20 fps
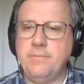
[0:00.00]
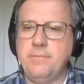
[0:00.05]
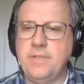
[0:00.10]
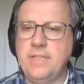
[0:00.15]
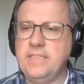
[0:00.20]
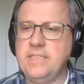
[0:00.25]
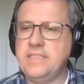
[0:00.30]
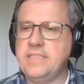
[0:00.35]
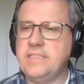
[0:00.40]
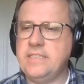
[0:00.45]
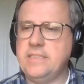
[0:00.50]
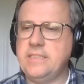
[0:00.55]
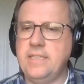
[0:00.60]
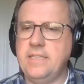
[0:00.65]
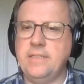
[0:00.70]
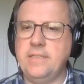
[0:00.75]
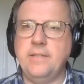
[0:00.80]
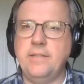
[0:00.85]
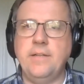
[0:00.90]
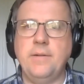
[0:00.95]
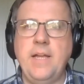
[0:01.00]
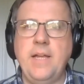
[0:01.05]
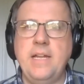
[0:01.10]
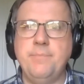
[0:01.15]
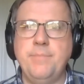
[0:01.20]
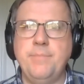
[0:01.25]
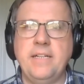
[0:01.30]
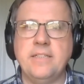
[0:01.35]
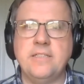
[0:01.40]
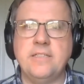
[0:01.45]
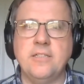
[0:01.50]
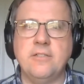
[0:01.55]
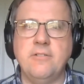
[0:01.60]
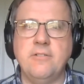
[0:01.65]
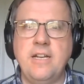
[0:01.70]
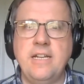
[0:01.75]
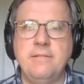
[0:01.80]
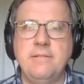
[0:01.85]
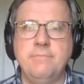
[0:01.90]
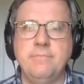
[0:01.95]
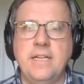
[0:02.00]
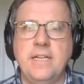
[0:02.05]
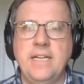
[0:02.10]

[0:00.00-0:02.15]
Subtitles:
Let's head back to Graham